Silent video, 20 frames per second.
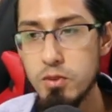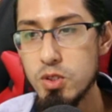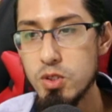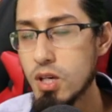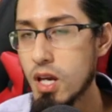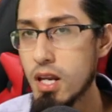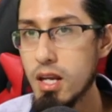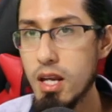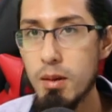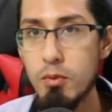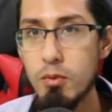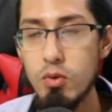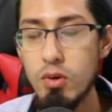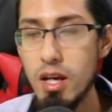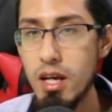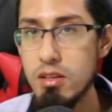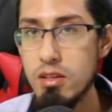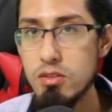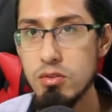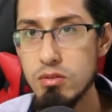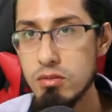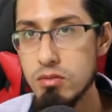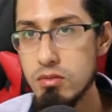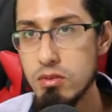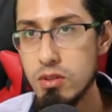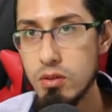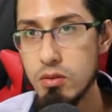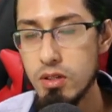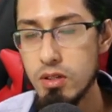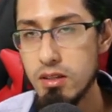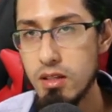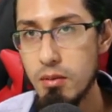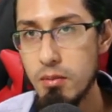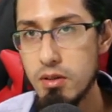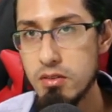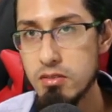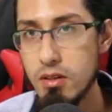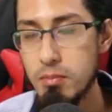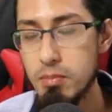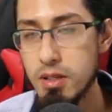You can upgrade your
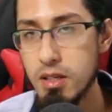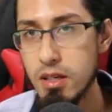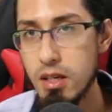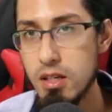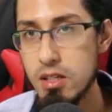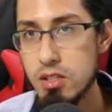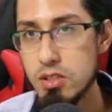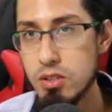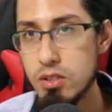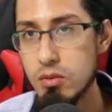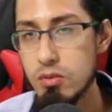Dataverse application